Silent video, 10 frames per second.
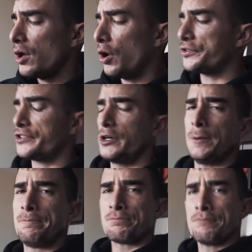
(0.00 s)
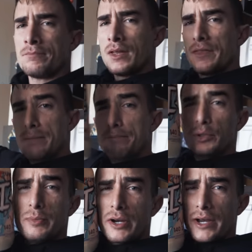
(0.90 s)
Also, the
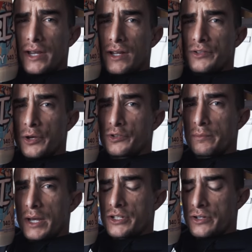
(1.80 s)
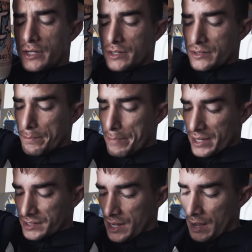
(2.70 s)
blueberry toaster pastry is the
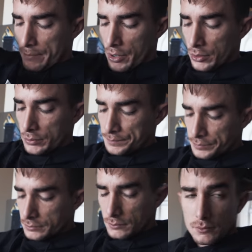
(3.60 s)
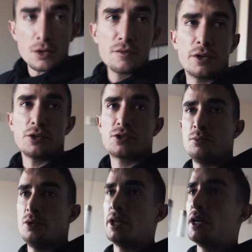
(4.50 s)
best combo for the
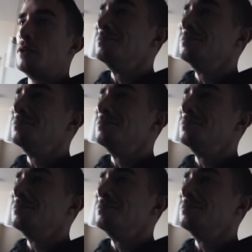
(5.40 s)
smoothie.